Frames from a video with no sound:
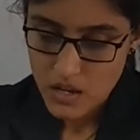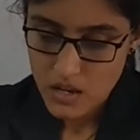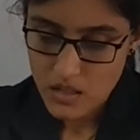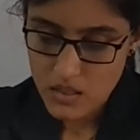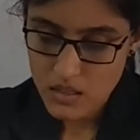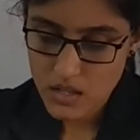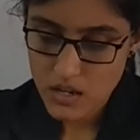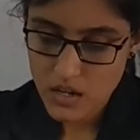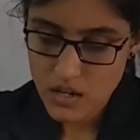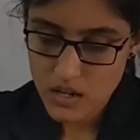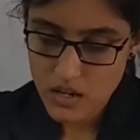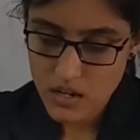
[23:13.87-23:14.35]

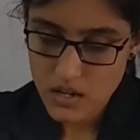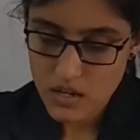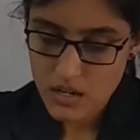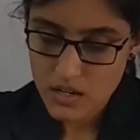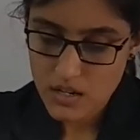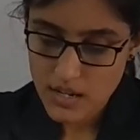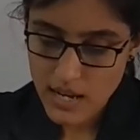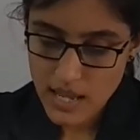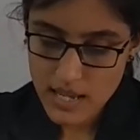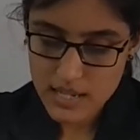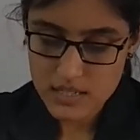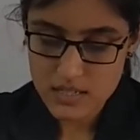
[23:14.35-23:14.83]
the
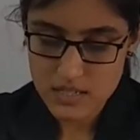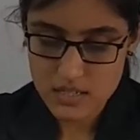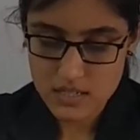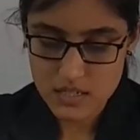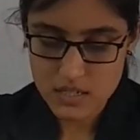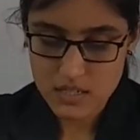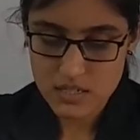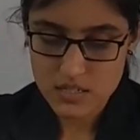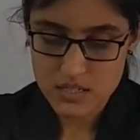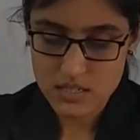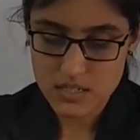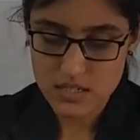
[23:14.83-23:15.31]

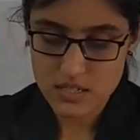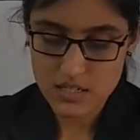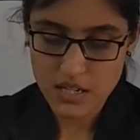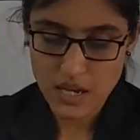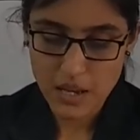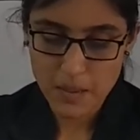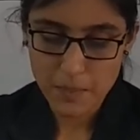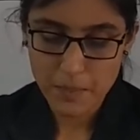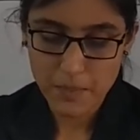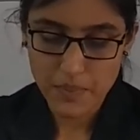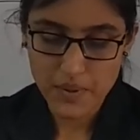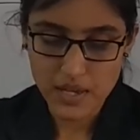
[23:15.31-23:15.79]
next
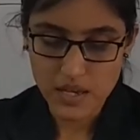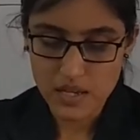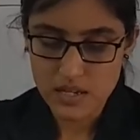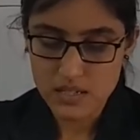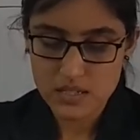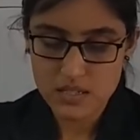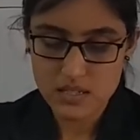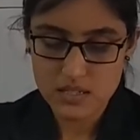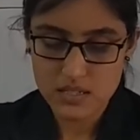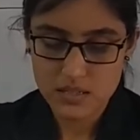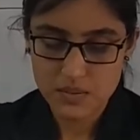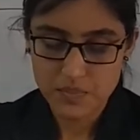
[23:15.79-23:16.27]
step
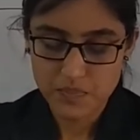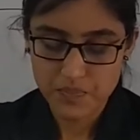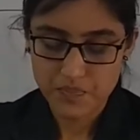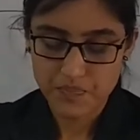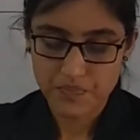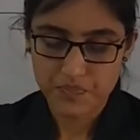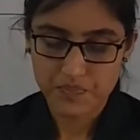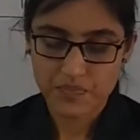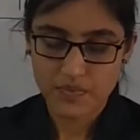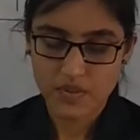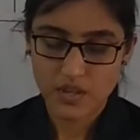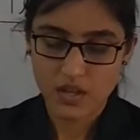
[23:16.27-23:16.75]
is
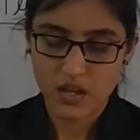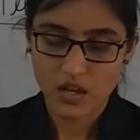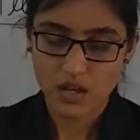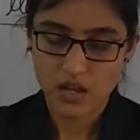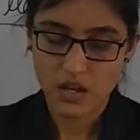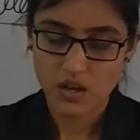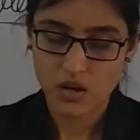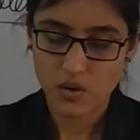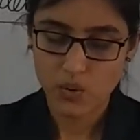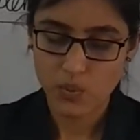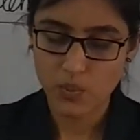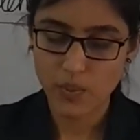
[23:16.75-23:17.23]

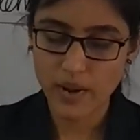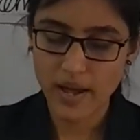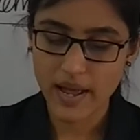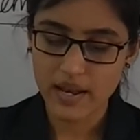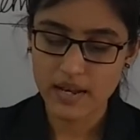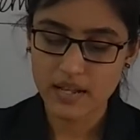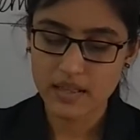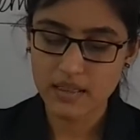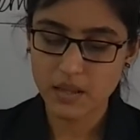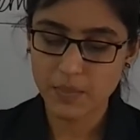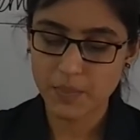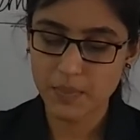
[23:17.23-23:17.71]

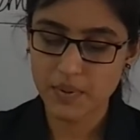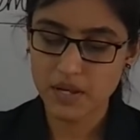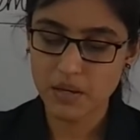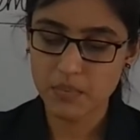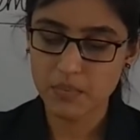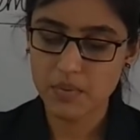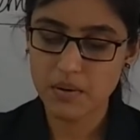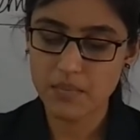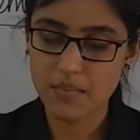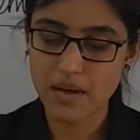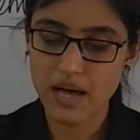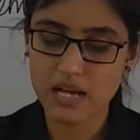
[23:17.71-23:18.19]
when the
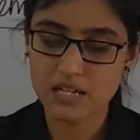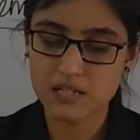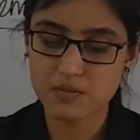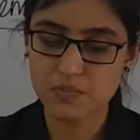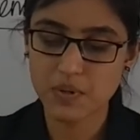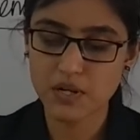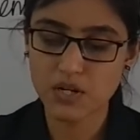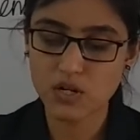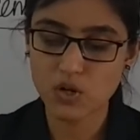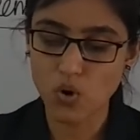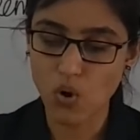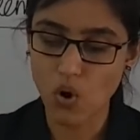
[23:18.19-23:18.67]
premium
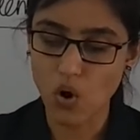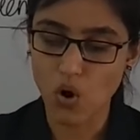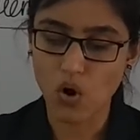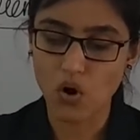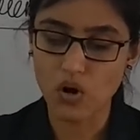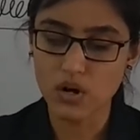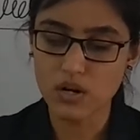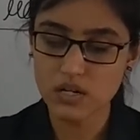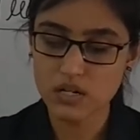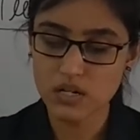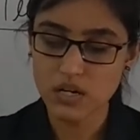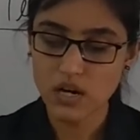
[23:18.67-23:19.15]
has been
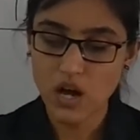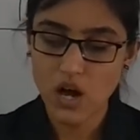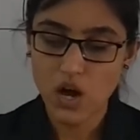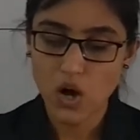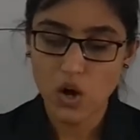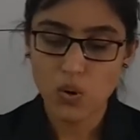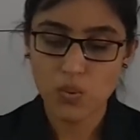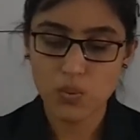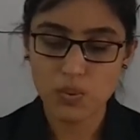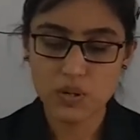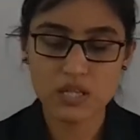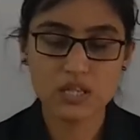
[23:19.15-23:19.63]
called
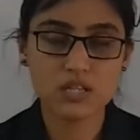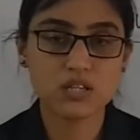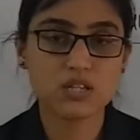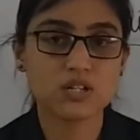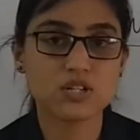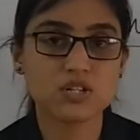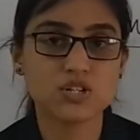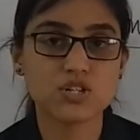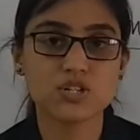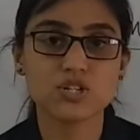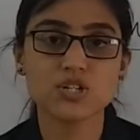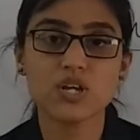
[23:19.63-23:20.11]
with
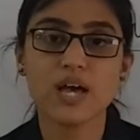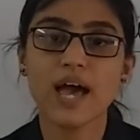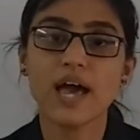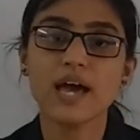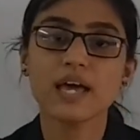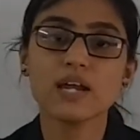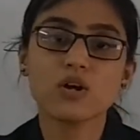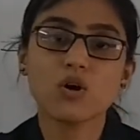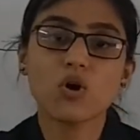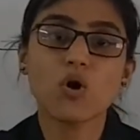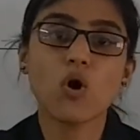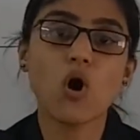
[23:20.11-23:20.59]

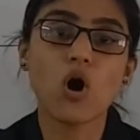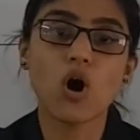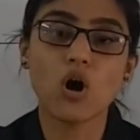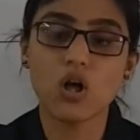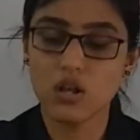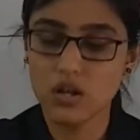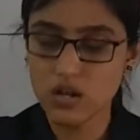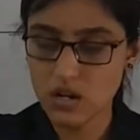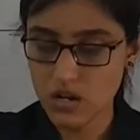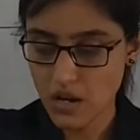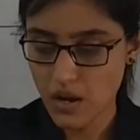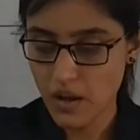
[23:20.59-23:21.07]
share
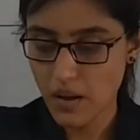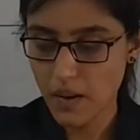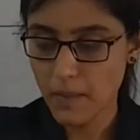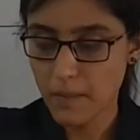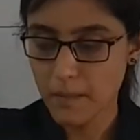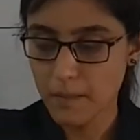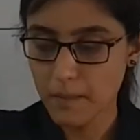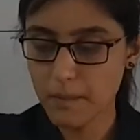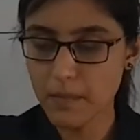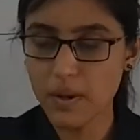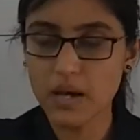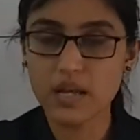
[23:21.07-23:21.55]
call
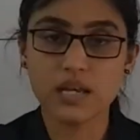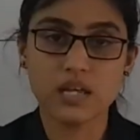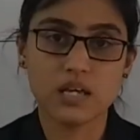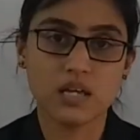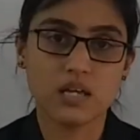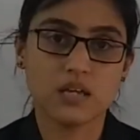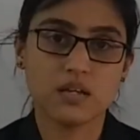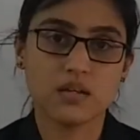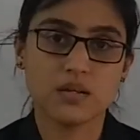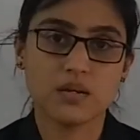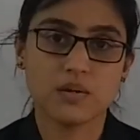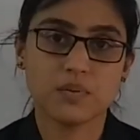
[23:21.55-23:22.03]

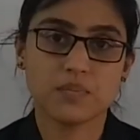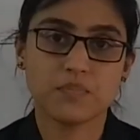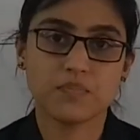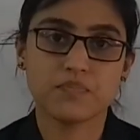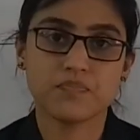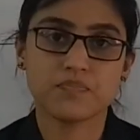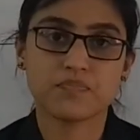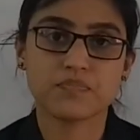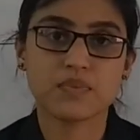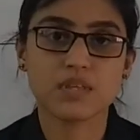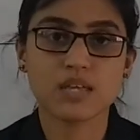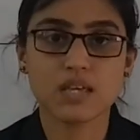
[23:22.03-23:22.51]
money.
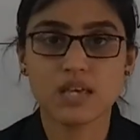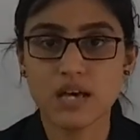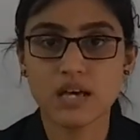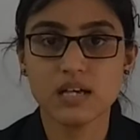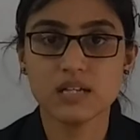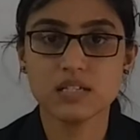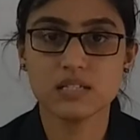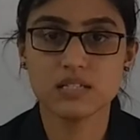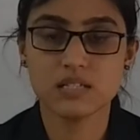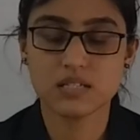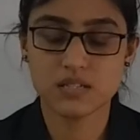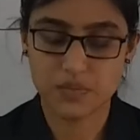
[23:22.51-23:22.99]

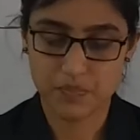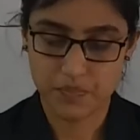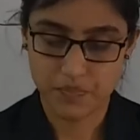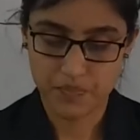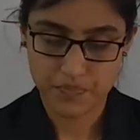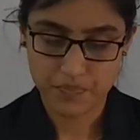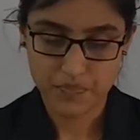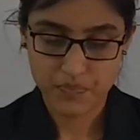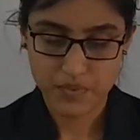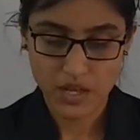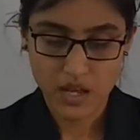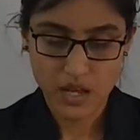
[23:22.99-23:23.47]
Yes?
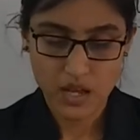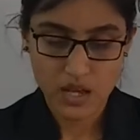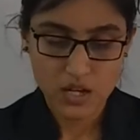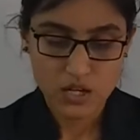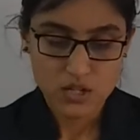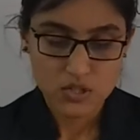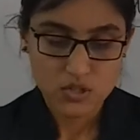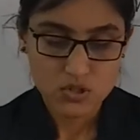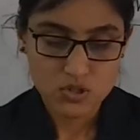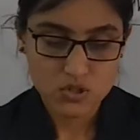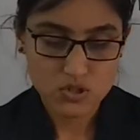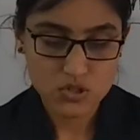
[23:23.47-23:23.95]

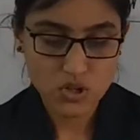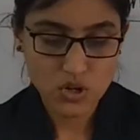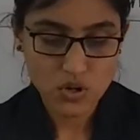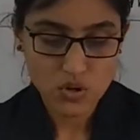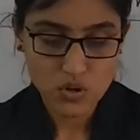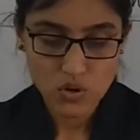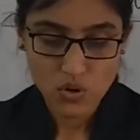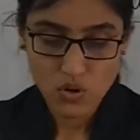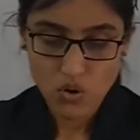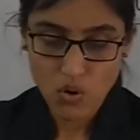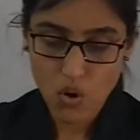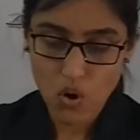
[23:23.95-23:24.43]
So,
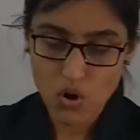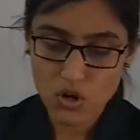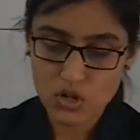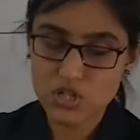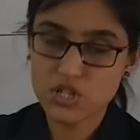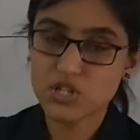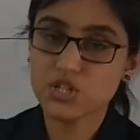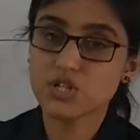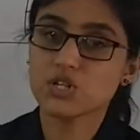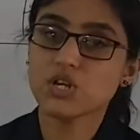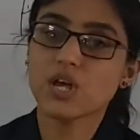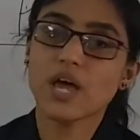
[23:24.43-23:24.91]
on
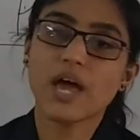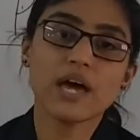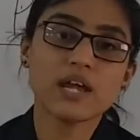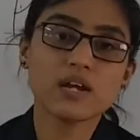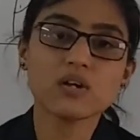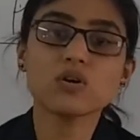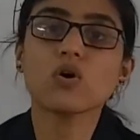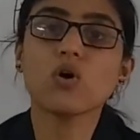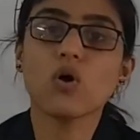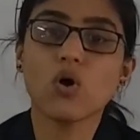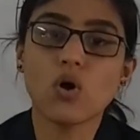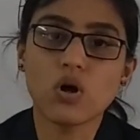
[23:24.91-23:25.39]

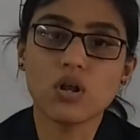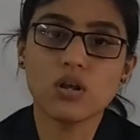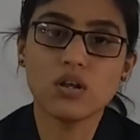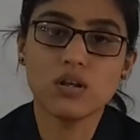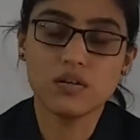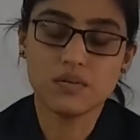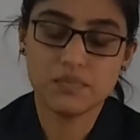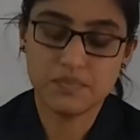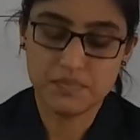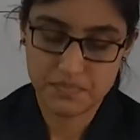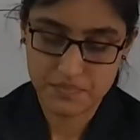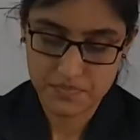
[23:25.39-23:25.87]
share
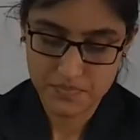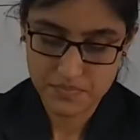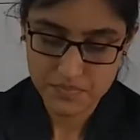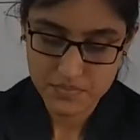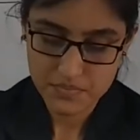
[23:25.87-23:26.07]
call,